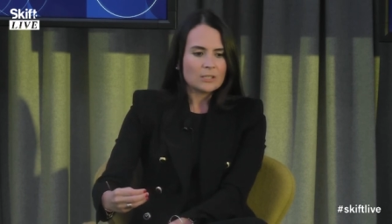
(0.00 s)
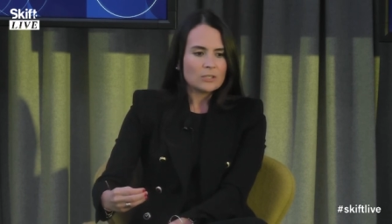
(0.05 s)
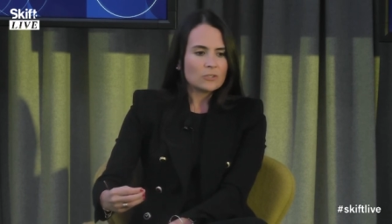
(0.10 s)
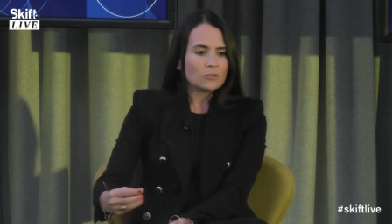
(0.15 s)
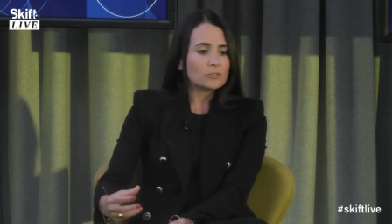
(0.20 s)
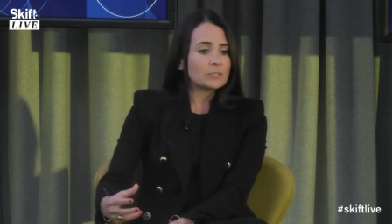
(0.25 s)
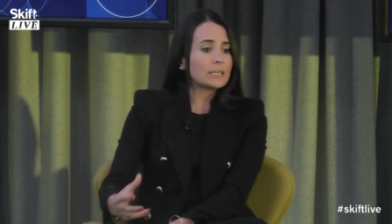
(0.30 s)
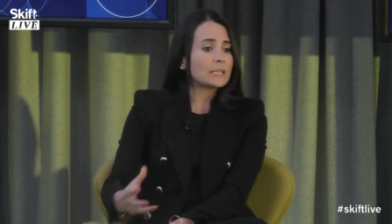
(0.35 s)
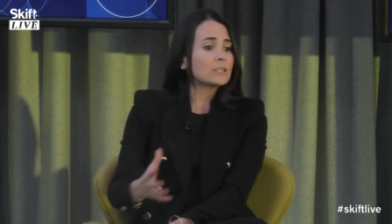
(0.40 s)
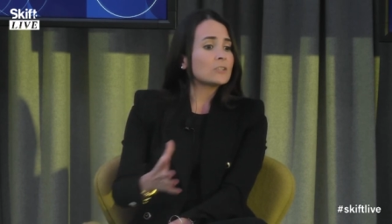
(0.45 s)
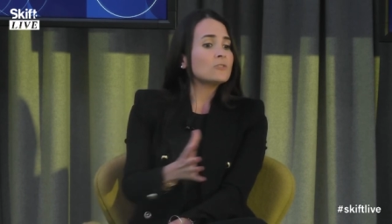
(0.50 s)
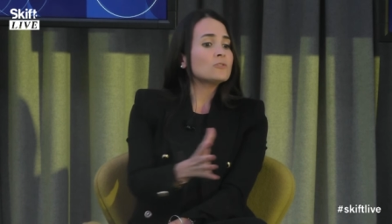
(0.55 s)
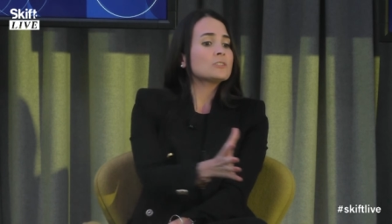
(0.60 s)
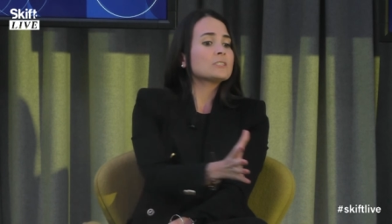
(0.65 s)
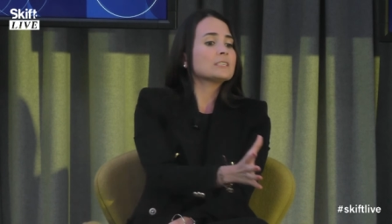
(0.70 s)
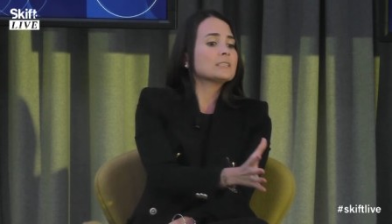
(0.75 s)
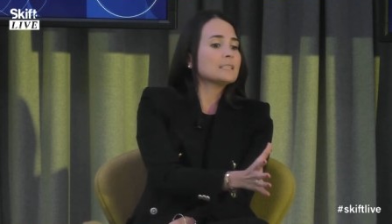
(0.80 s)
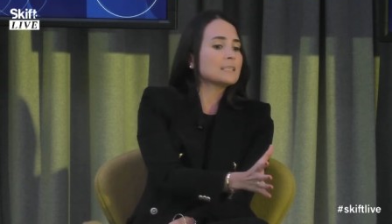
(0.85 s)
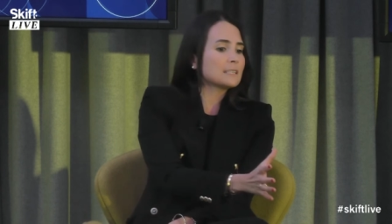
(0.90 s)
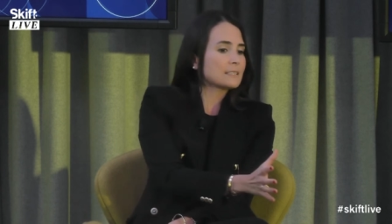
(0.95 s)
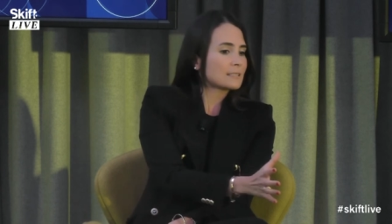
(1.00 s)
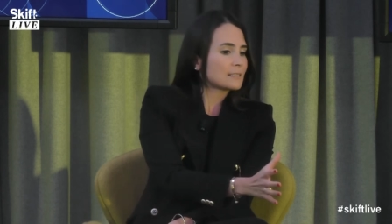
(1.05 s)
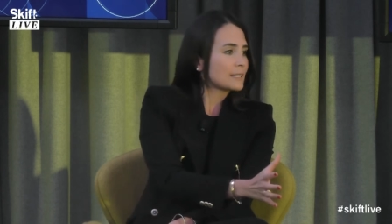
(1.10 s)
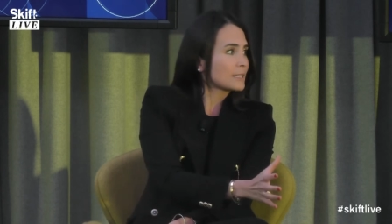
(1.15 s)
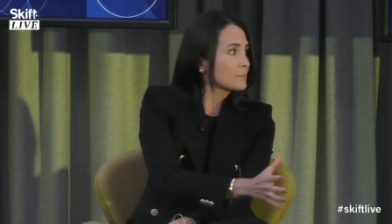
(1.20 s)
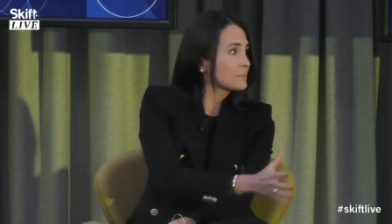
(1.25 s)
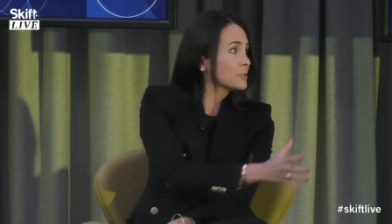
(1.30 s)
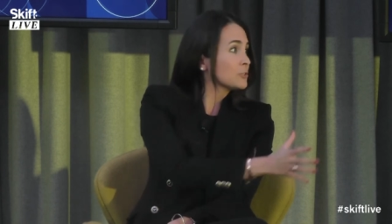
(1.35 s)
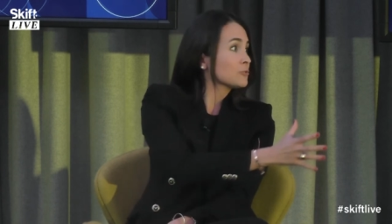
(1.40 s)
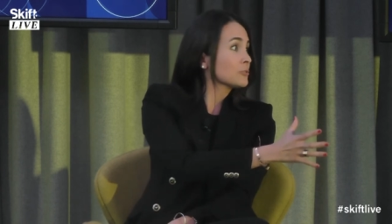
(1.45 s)
You take new cities
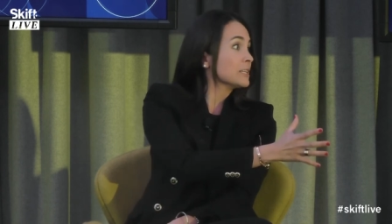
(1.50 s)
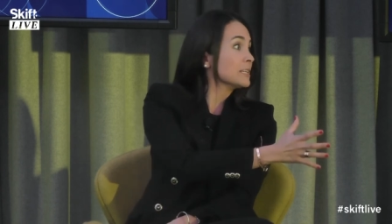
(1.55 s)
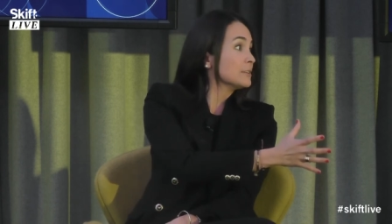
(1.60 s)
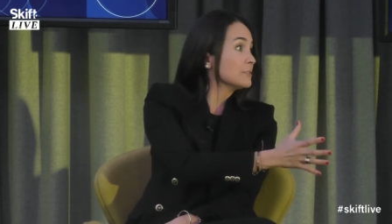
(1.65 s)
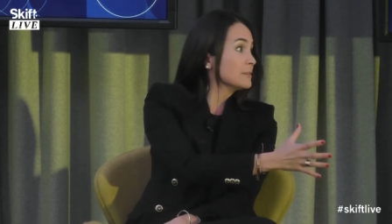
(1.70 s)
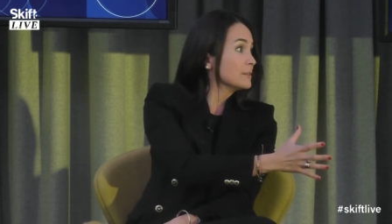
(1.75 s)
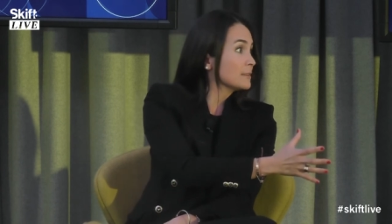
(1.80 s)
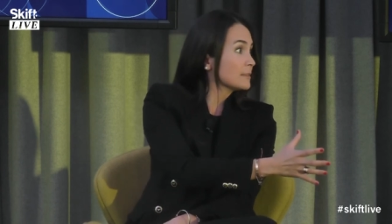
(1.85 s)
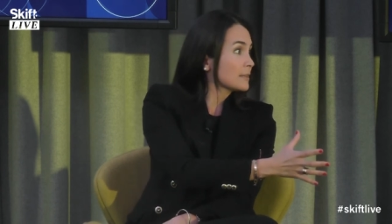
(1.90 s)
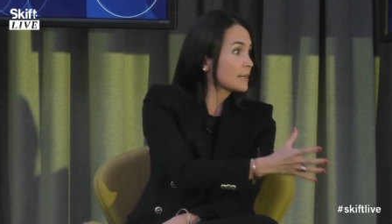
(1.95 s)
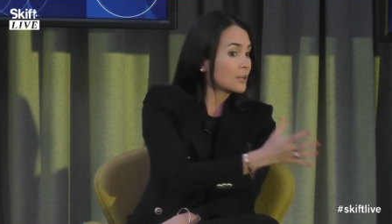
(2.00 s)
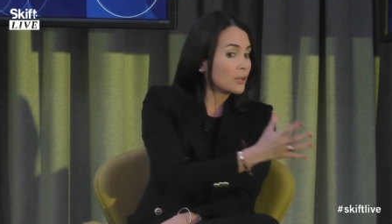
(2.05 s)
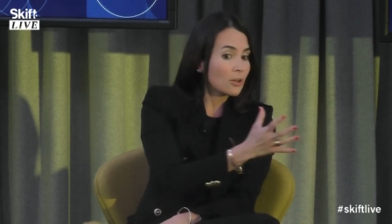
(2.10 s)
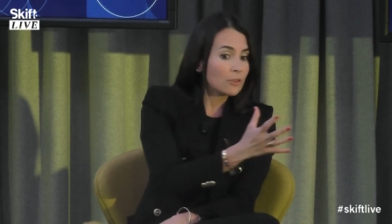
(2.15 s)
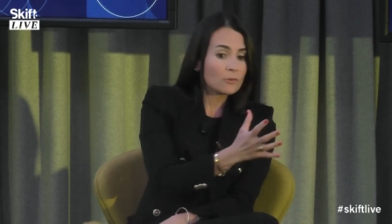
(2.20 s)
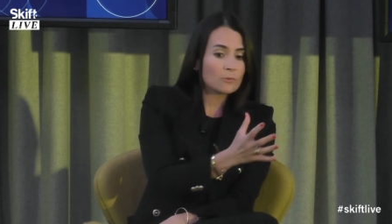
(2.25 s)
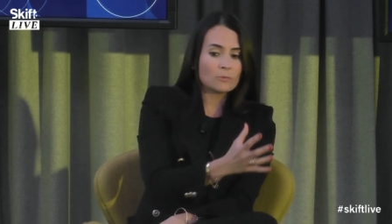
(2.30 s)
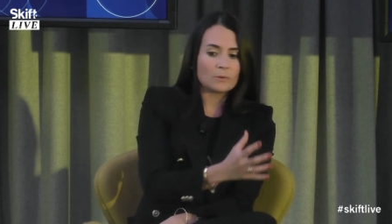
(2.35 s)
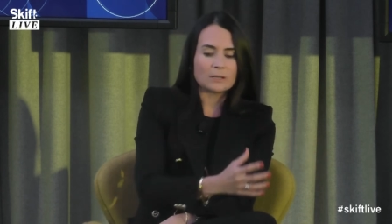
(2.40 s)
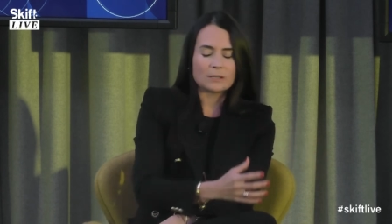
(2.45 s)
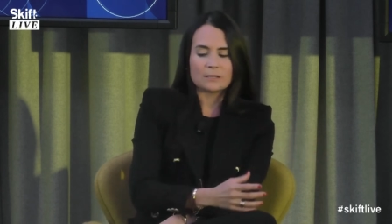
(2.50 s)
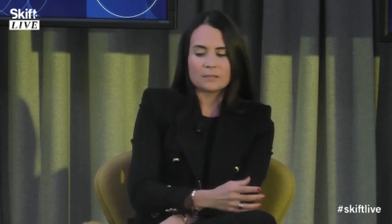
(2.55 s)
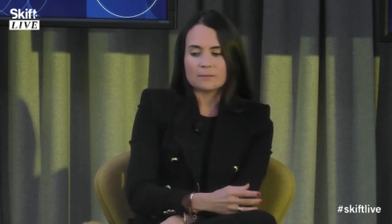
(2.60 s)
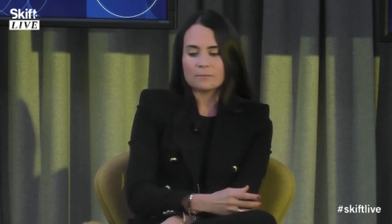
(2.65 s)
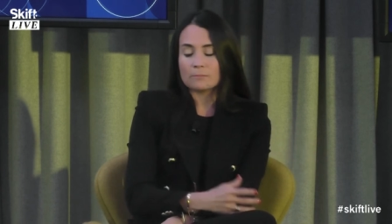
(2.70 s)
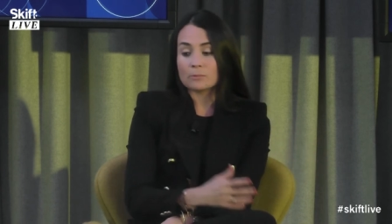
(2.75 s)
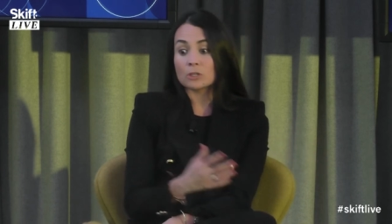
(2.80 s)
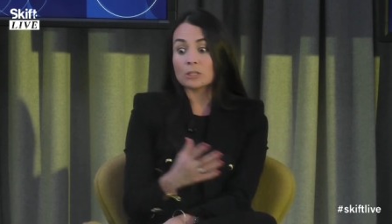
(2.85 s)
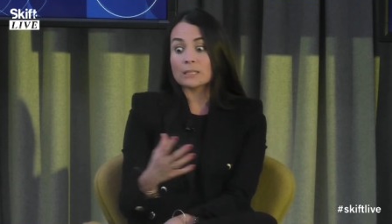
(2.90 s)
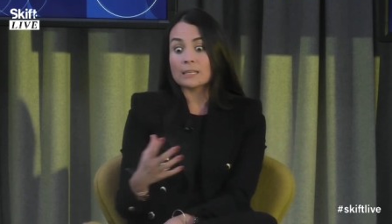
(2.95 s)
like Madrid, another one,
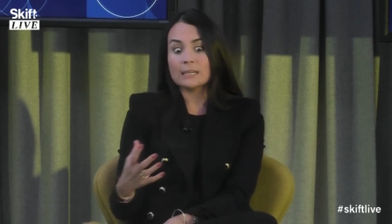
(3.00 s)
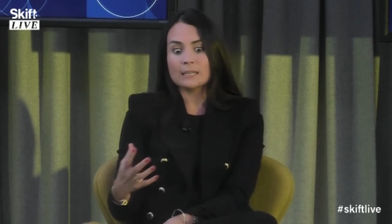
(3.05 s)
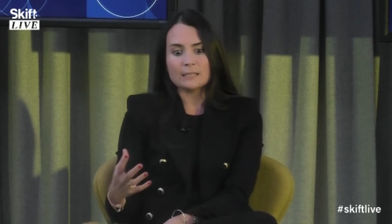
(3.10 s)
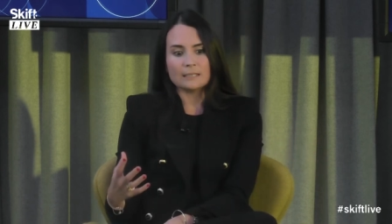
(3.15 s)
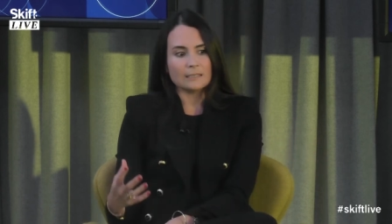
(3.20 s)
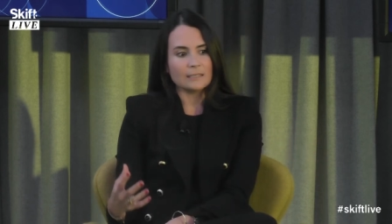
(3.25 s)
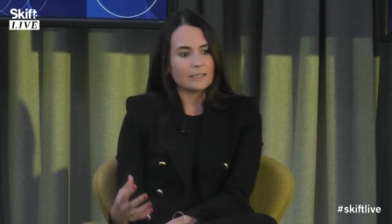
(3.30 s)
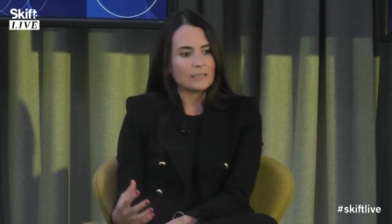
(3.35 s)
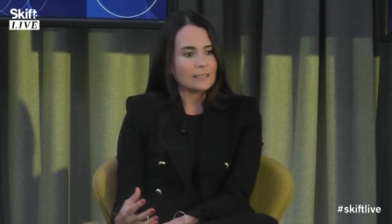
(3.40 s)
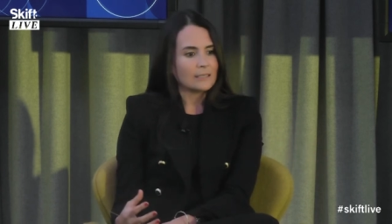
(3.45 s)
Berlin,